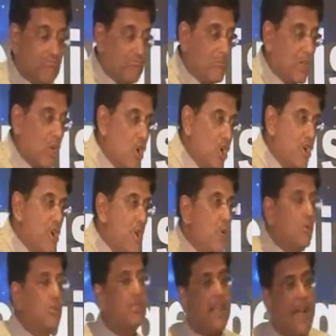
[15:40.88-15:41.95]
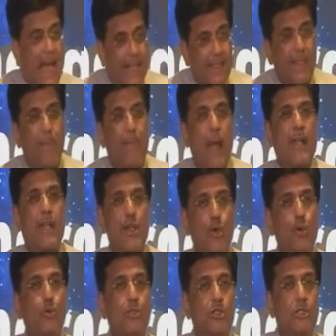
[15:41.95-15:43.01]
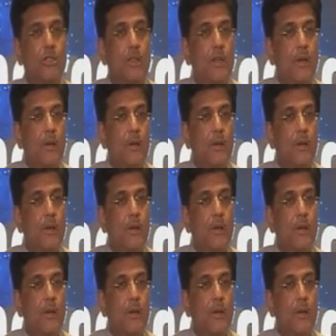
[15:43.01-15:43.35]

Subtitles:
the good news and the bad news,